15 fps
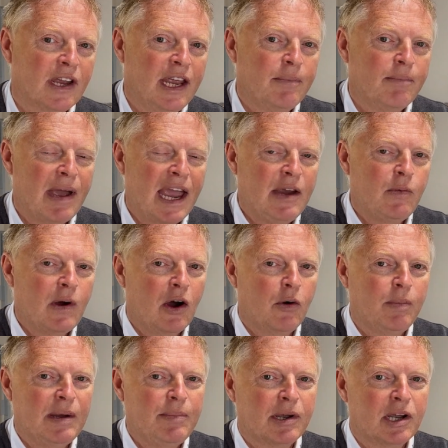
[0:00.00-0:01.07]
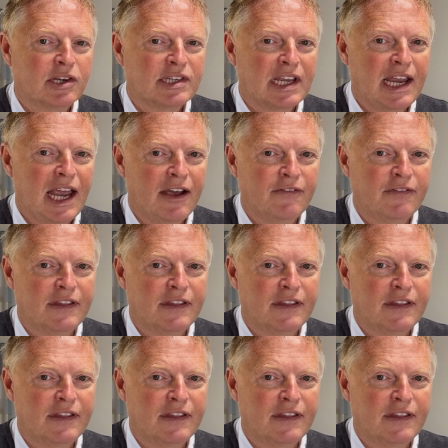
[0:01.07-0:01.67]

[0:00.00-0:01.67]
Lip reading: It may well be because they have